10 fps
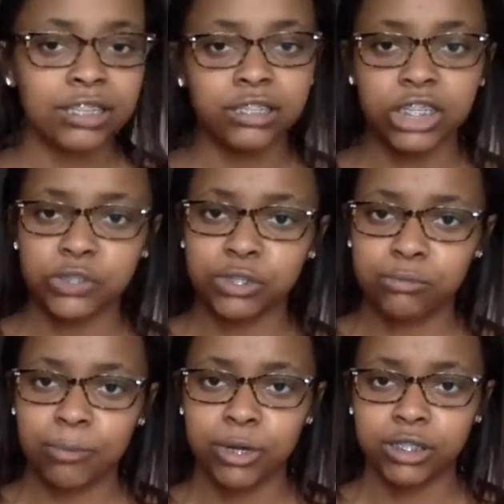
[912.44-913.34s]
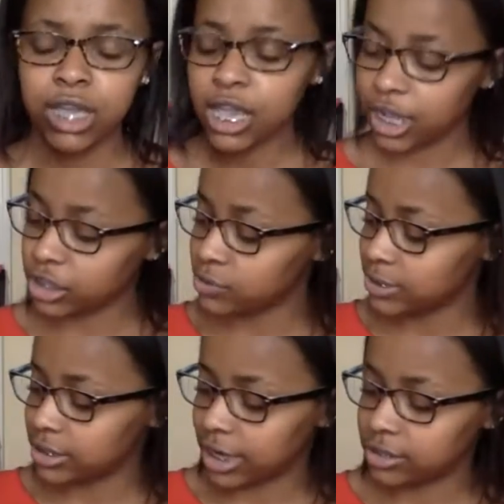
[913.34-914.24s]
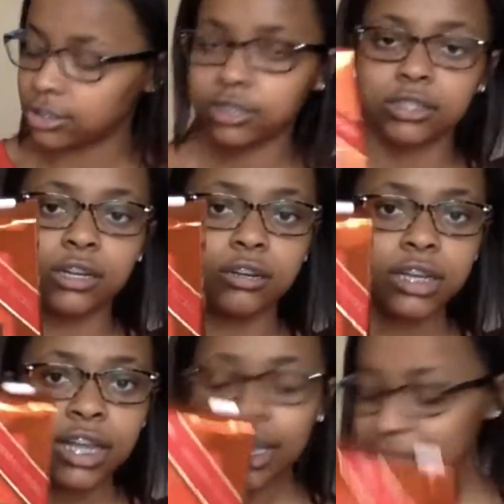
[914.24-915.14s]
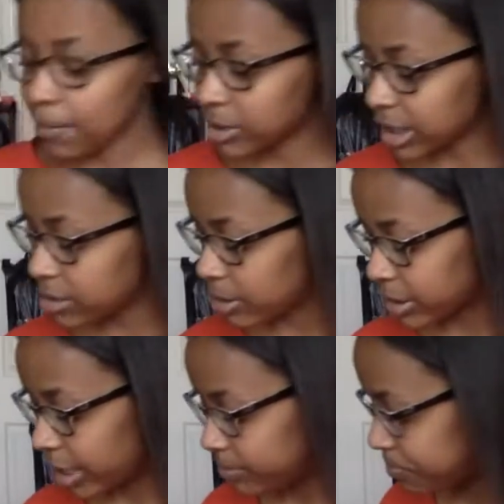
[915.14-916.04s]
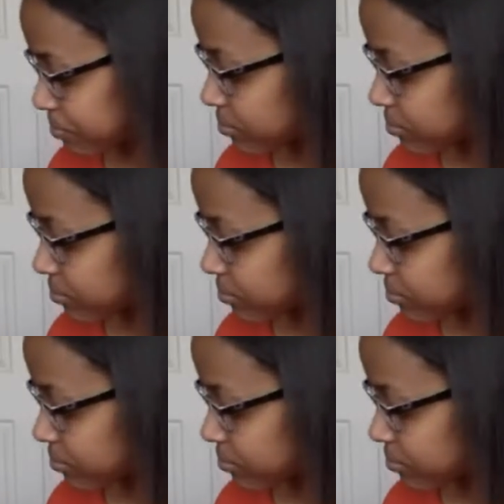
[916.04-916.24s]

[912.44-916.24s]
and then this one in my purse because this one's nicer. So yeah, I'm excited about that.